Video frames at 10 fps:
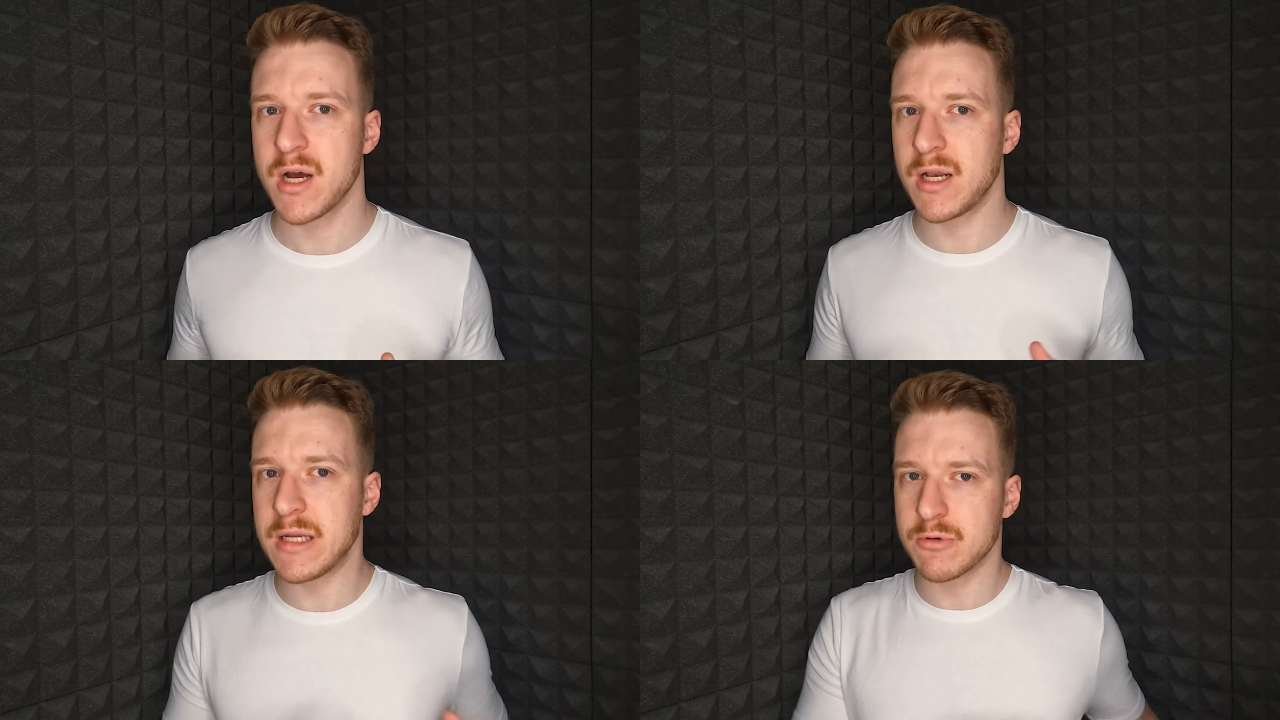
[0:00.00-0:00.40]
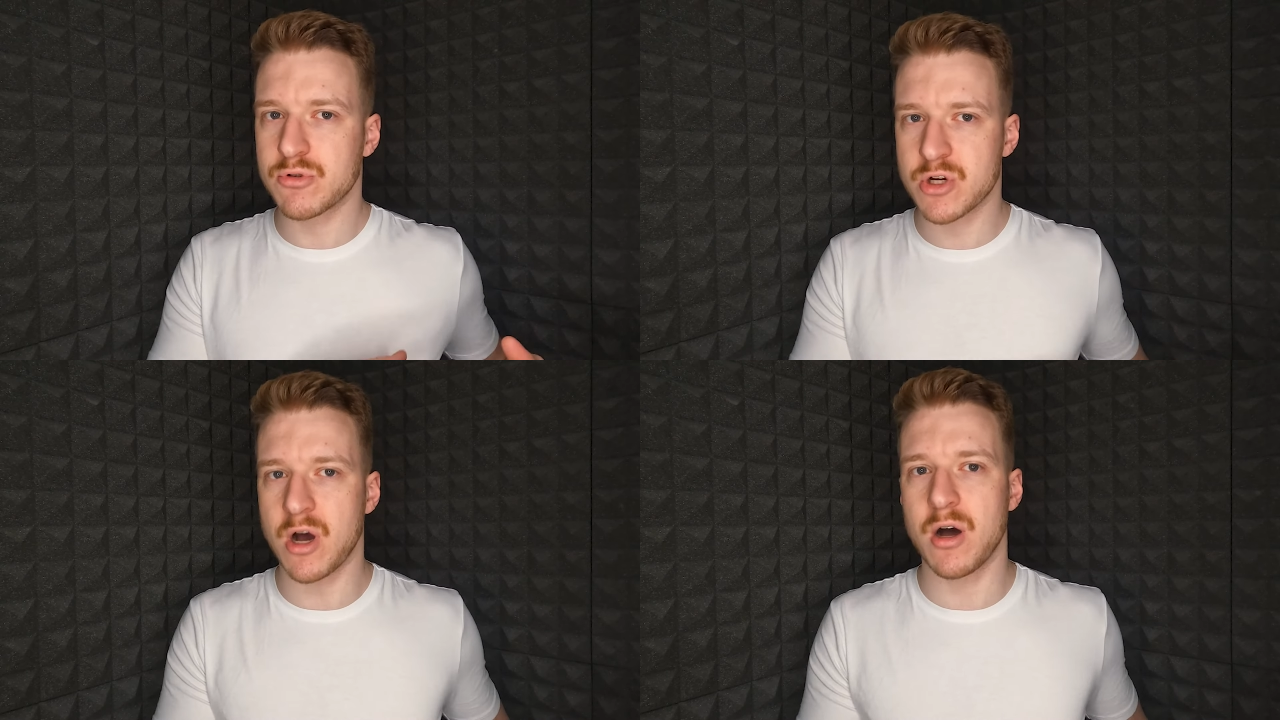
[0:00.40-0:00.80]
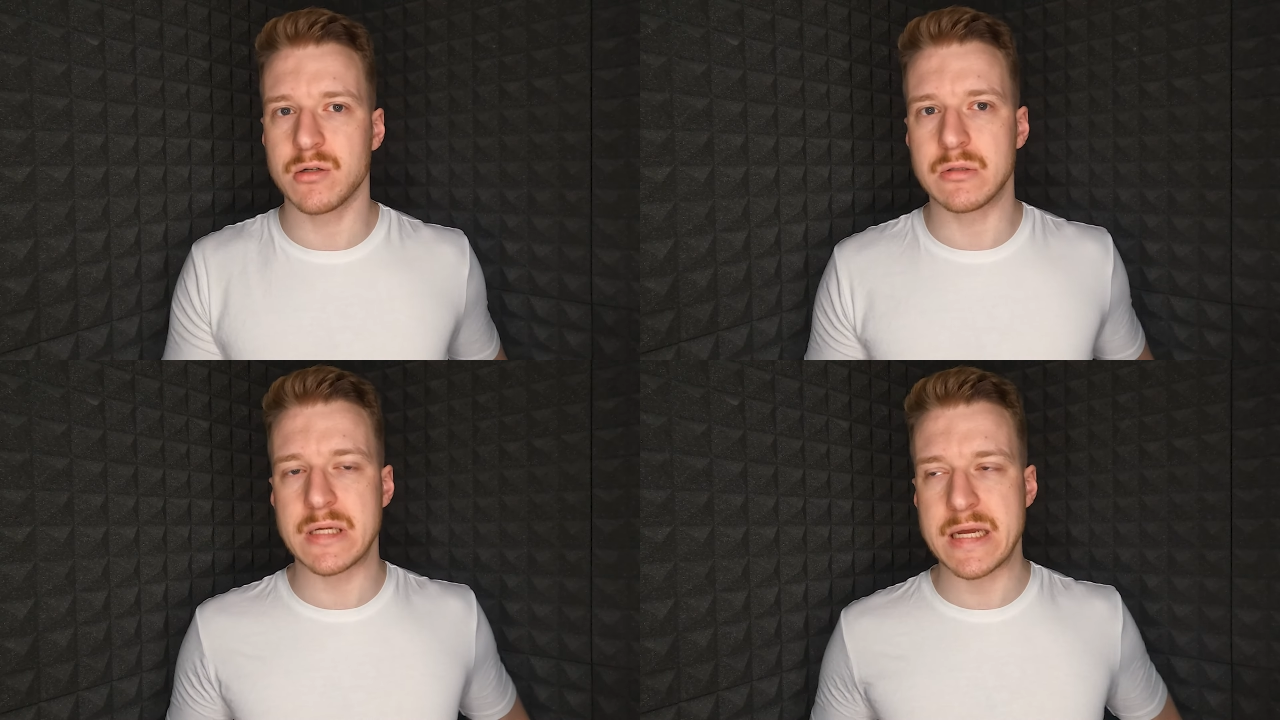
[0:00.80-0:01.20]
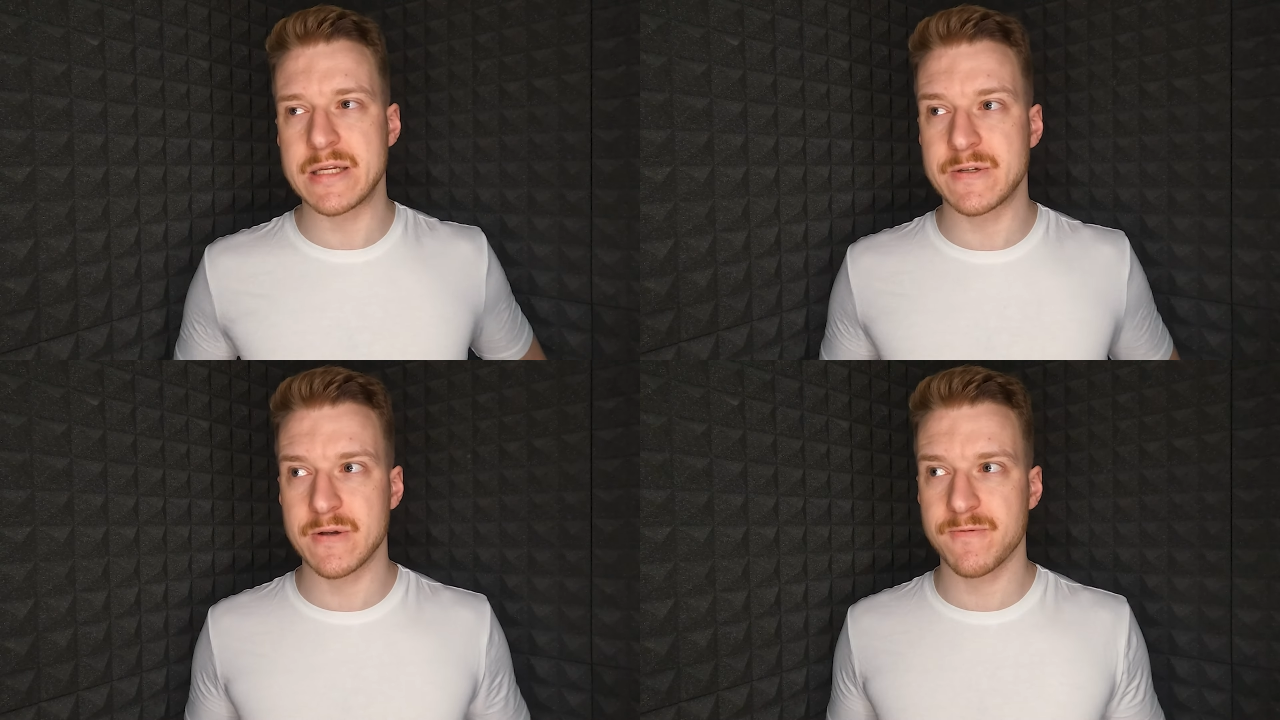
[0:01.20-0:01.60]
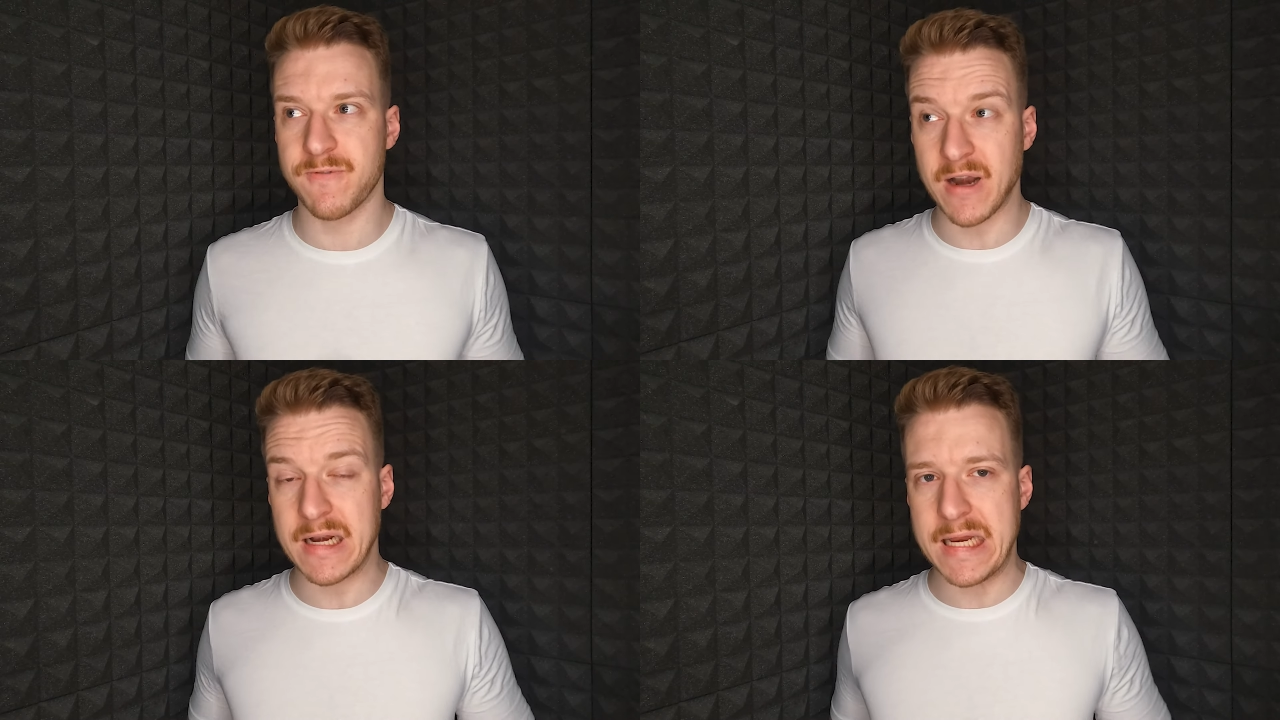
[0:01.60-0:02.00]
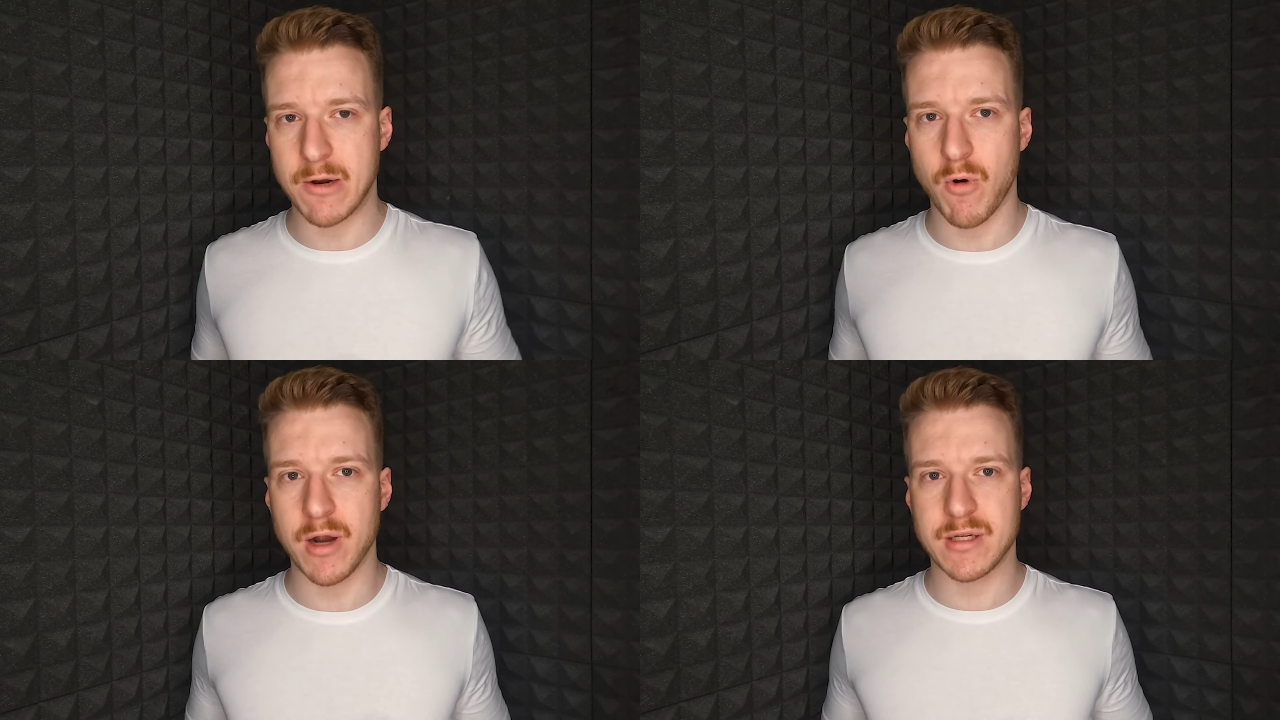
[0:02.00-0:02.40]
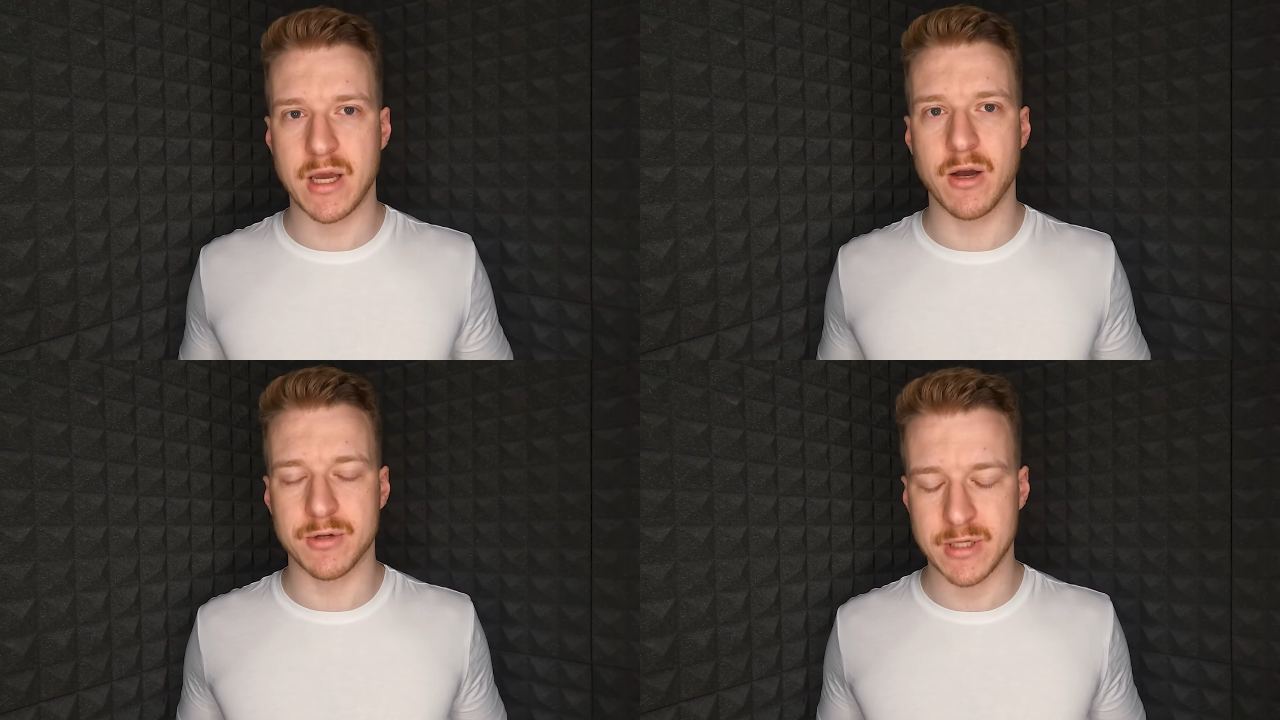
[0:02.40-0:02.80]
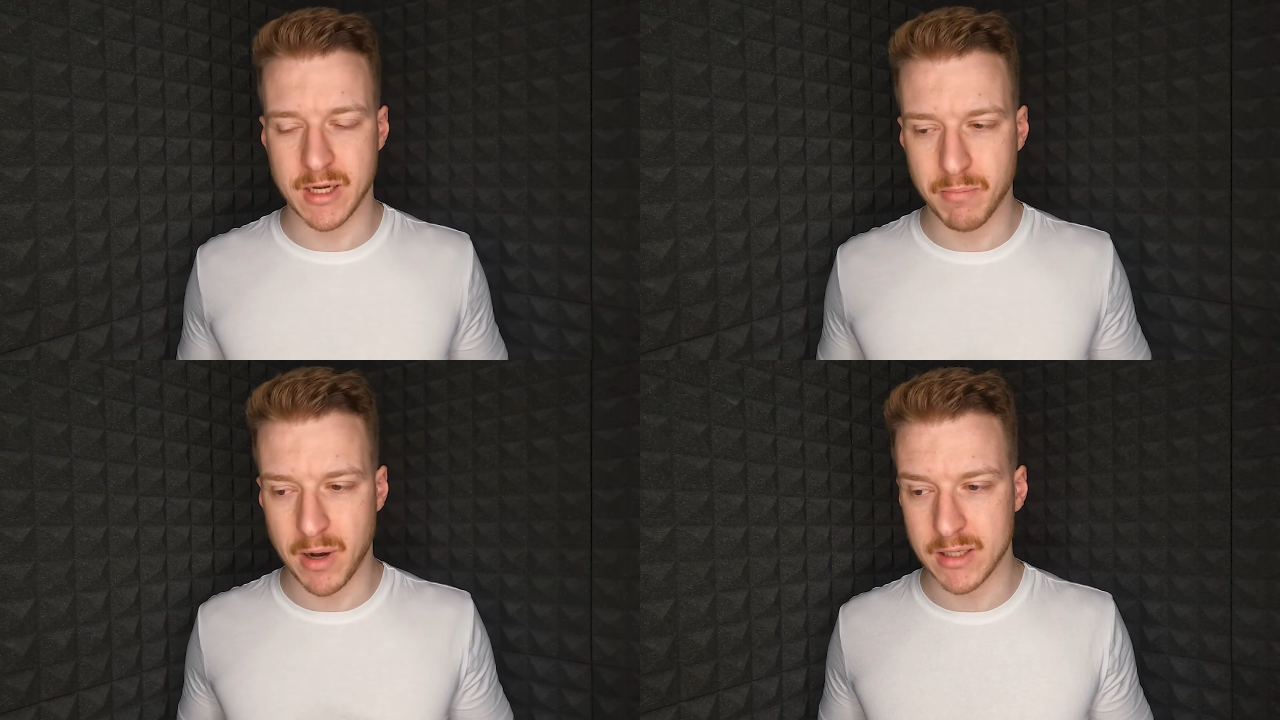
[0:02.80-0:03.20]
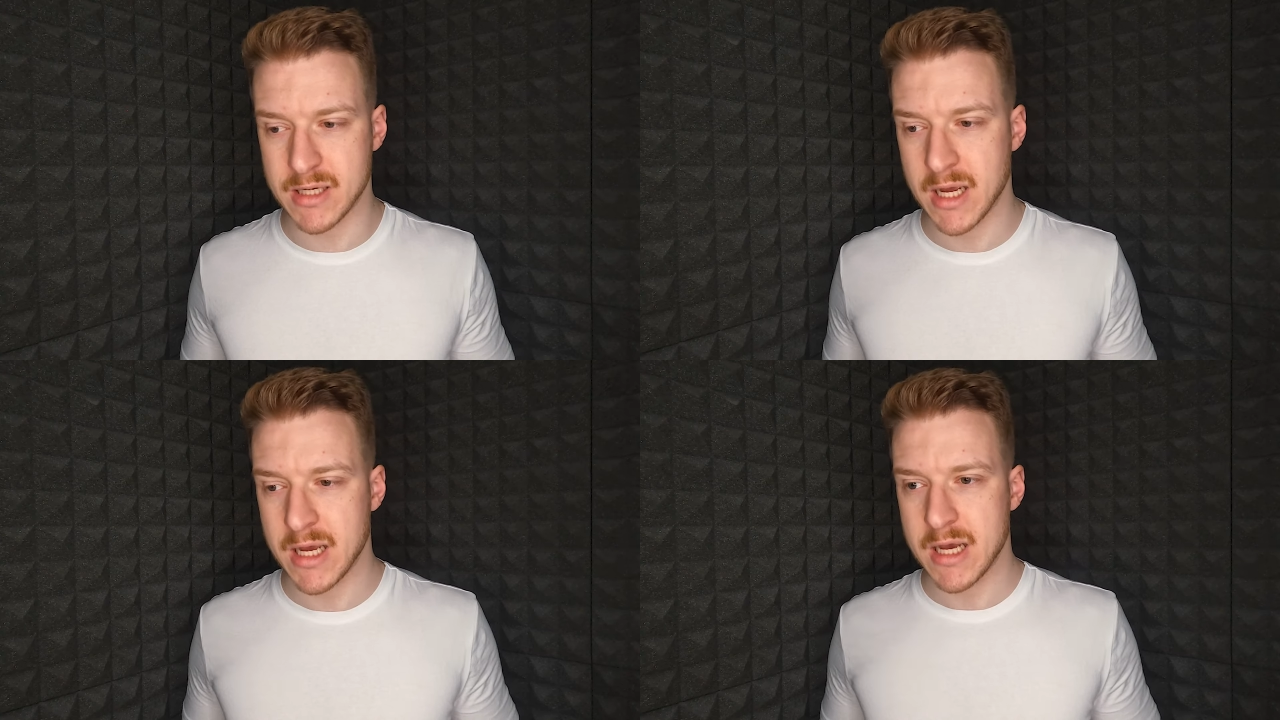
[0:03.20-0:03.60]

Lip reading: A little child is frankly quite chaotic, but